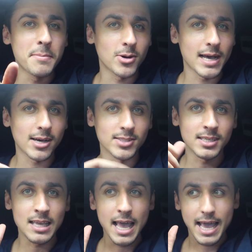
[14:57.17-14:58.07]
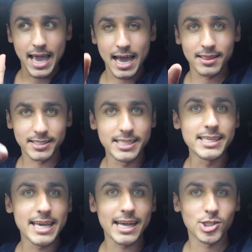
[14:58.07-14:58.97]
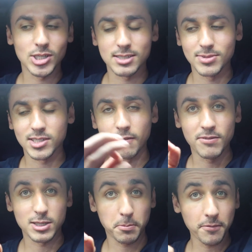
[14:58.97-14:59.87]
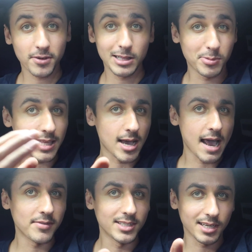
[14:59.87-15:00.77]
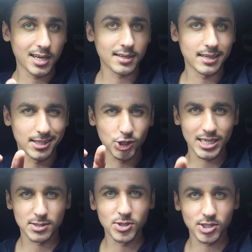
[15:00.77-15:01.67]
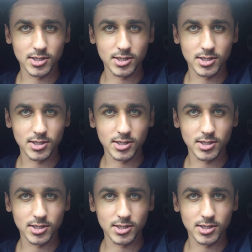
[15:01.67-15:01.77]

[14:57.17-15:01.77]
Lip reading: bell housing, and the TKX transmission fits perfectly without having to cut the transmission